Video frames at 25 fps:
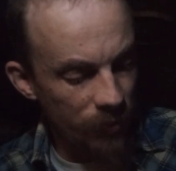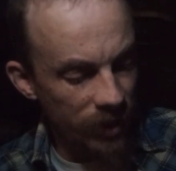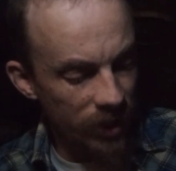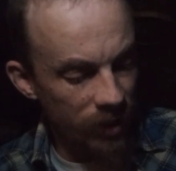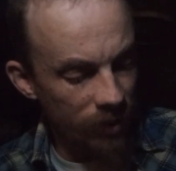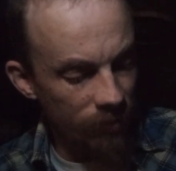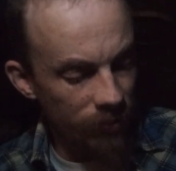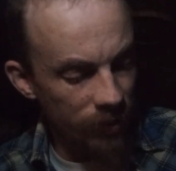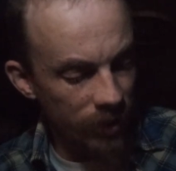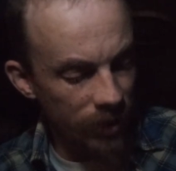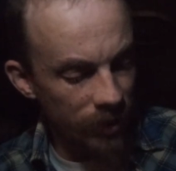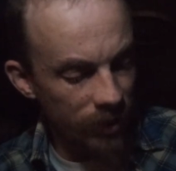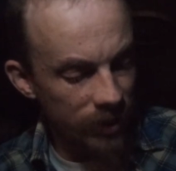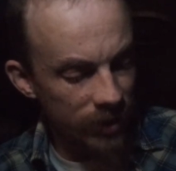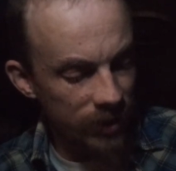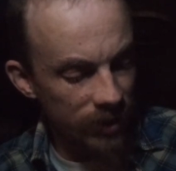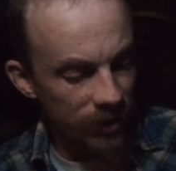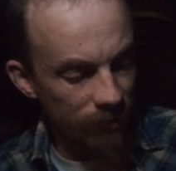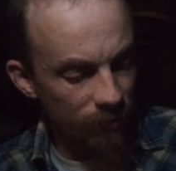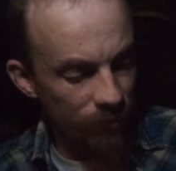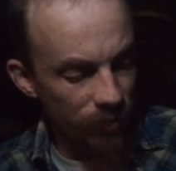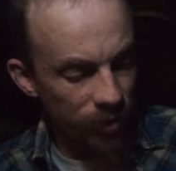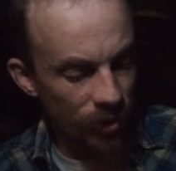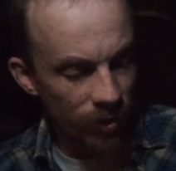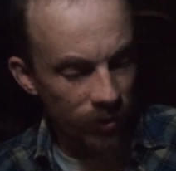bigwigs
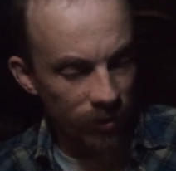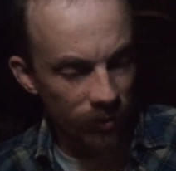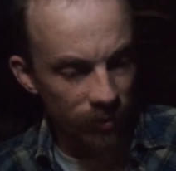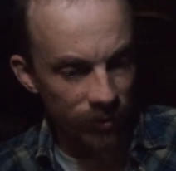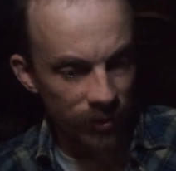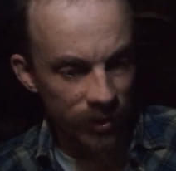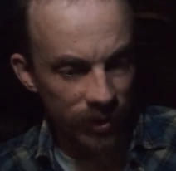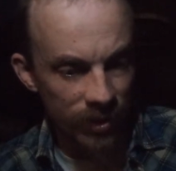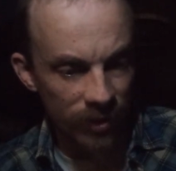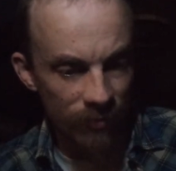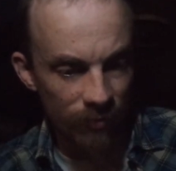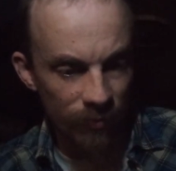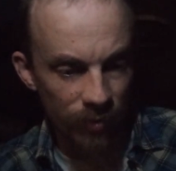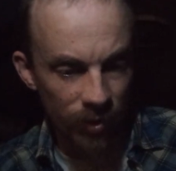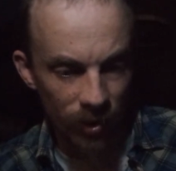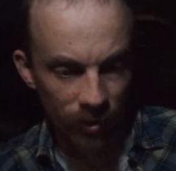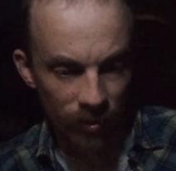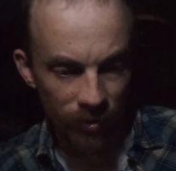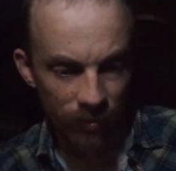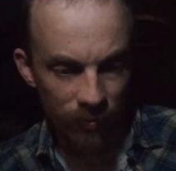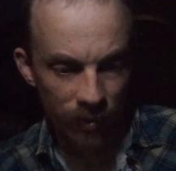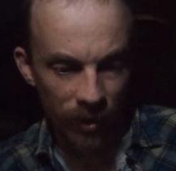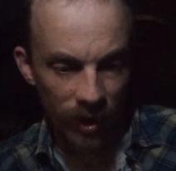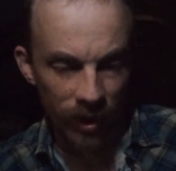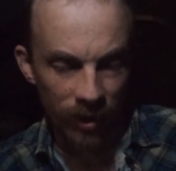and pros in
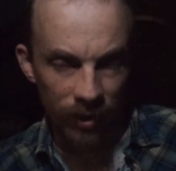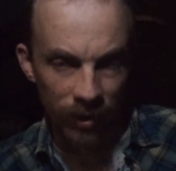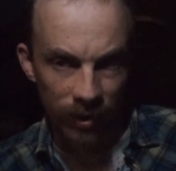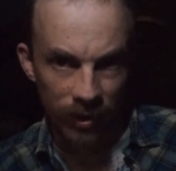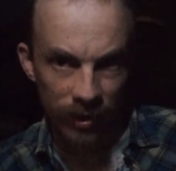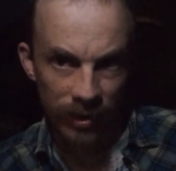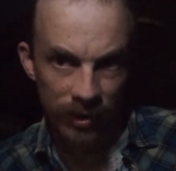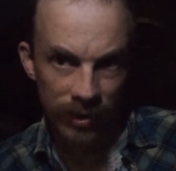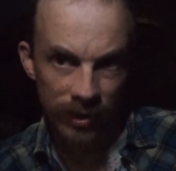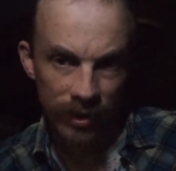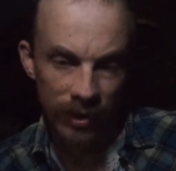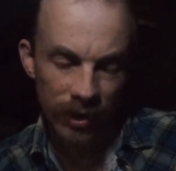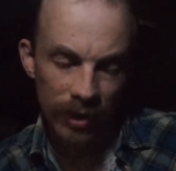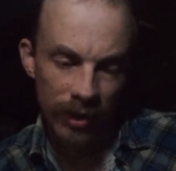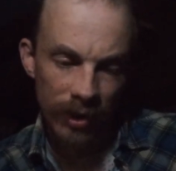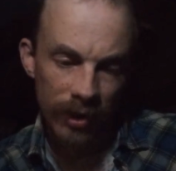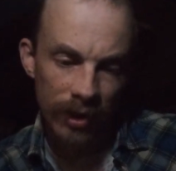both parties.